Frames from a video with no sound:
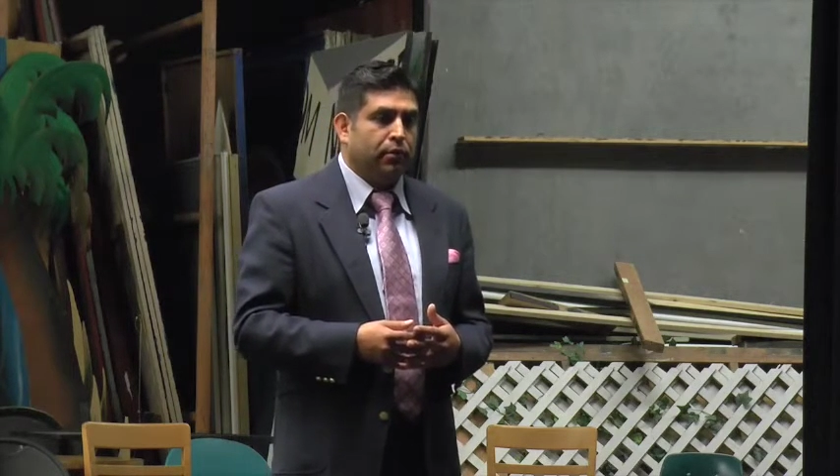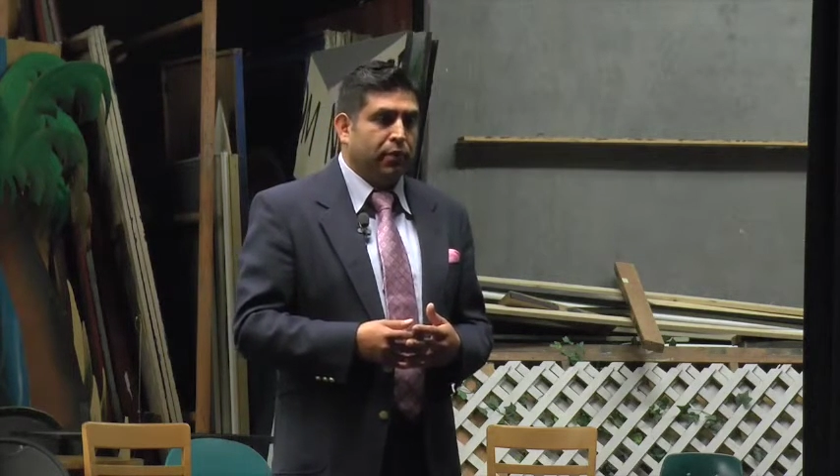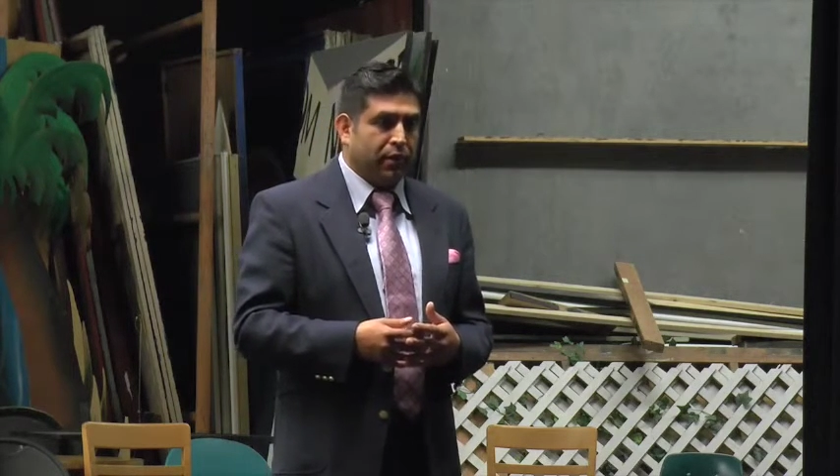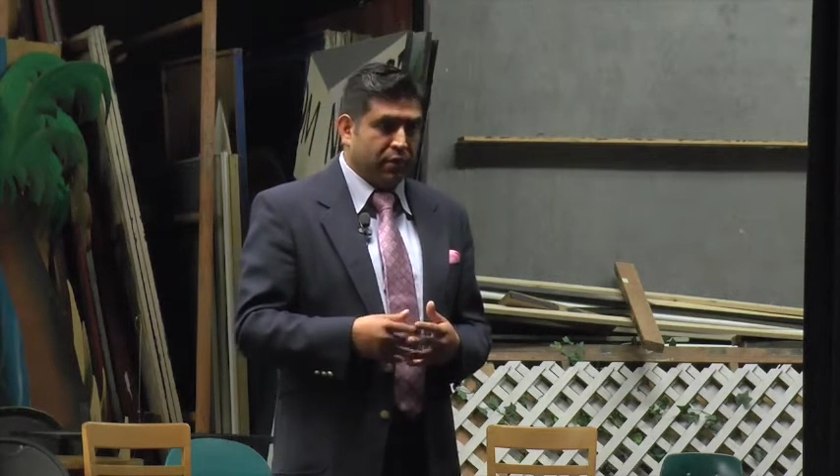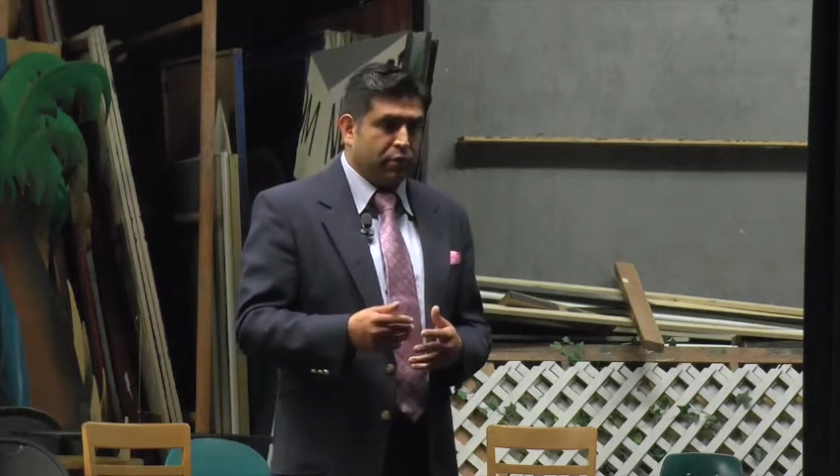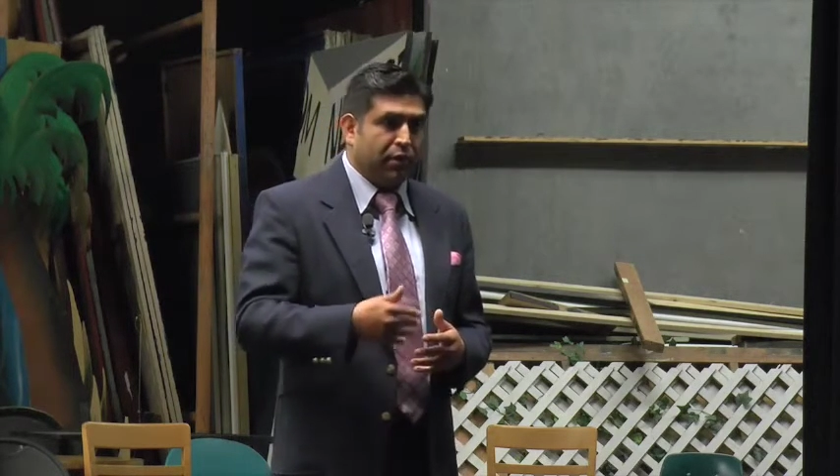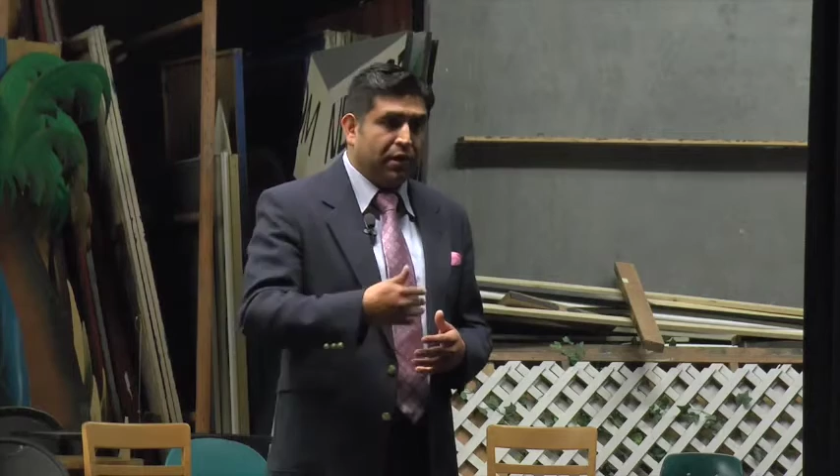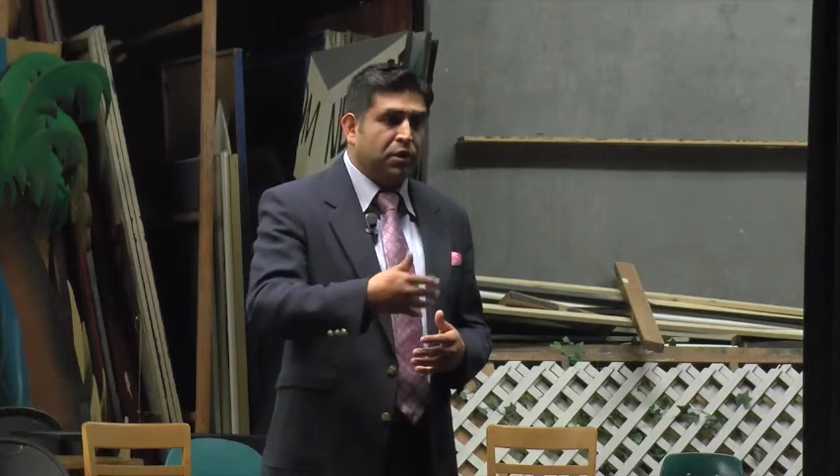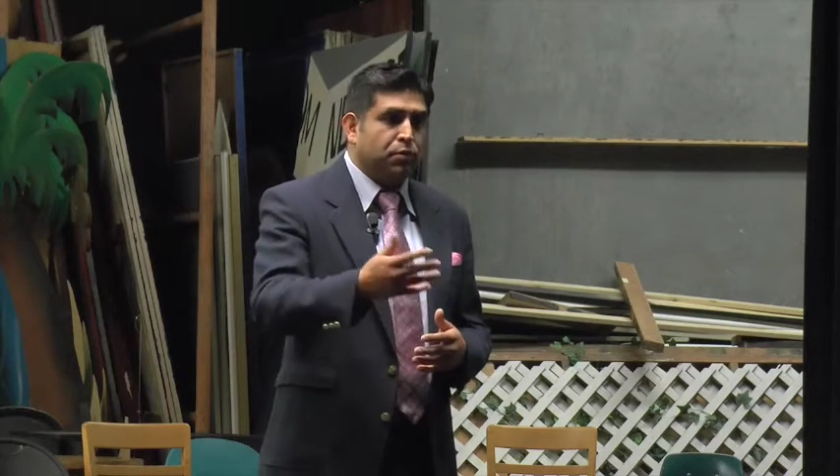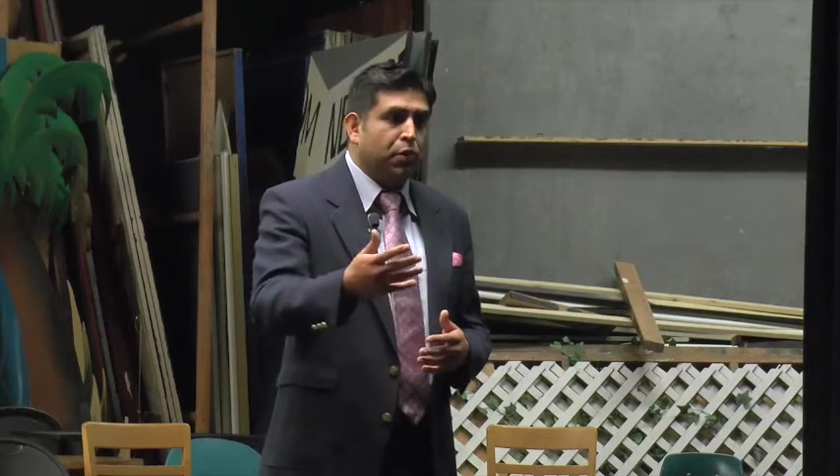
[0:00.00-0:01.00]
because of what he
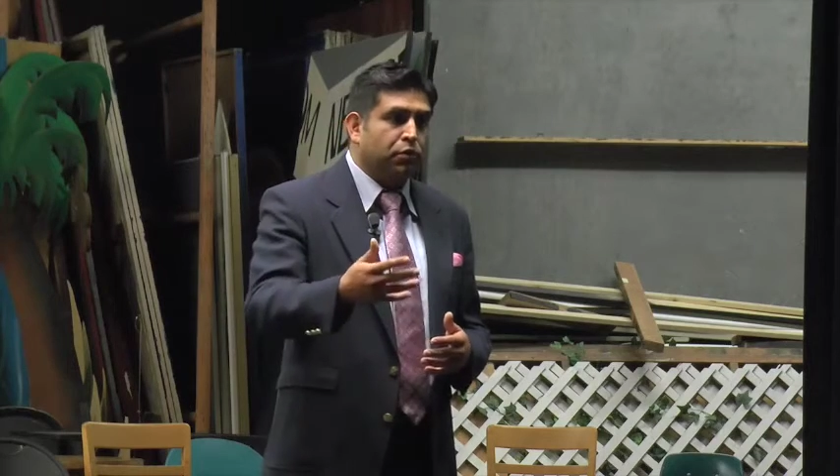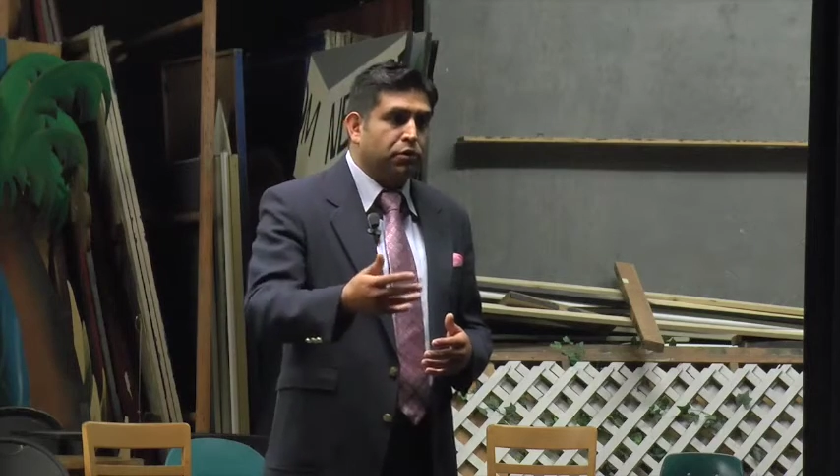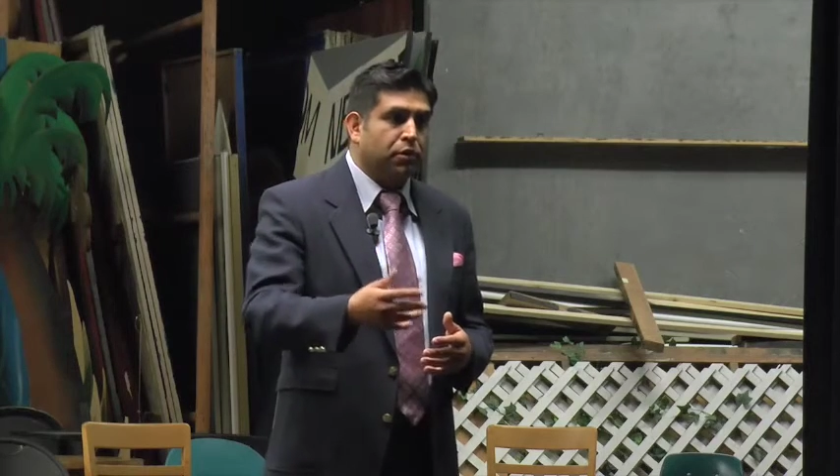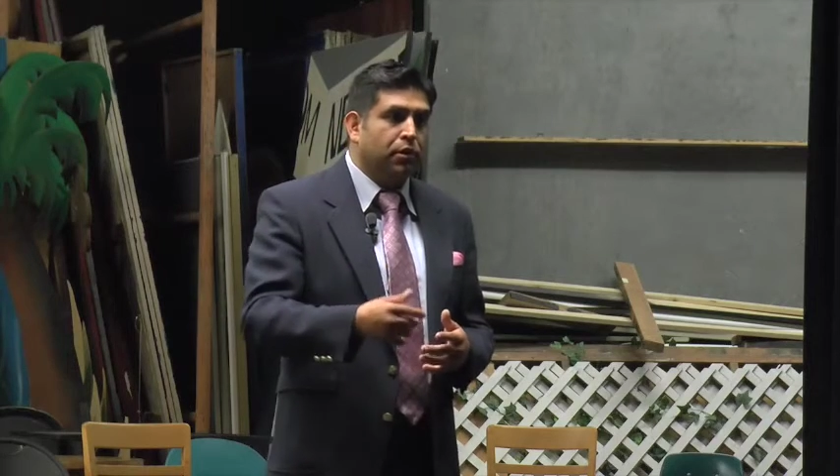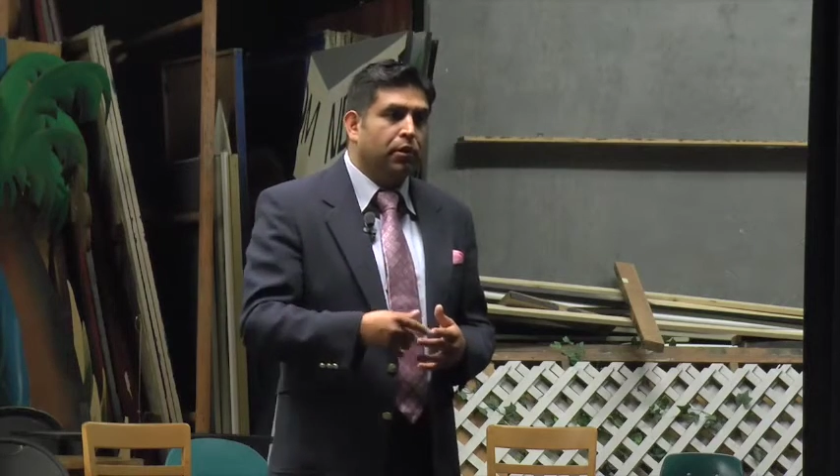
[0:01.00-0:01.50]
exposed.